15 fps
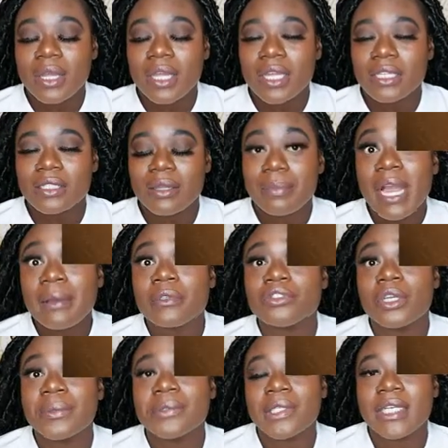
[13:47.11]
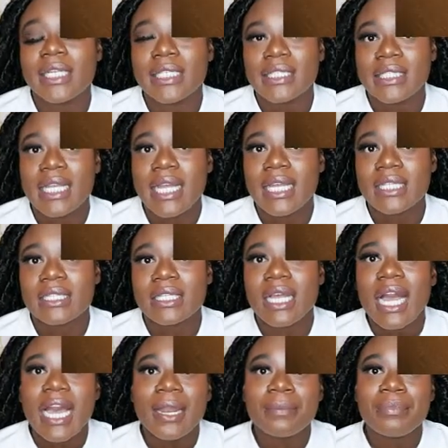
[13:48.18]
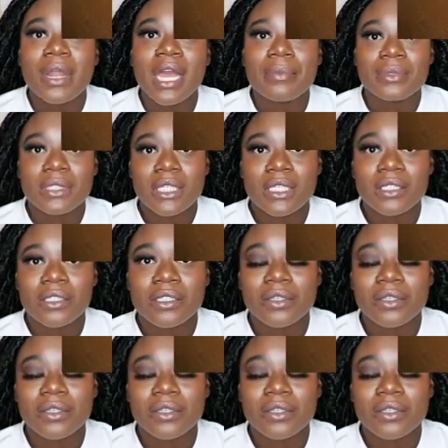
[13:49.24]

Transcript: is a Bible scripture, and it says, God promises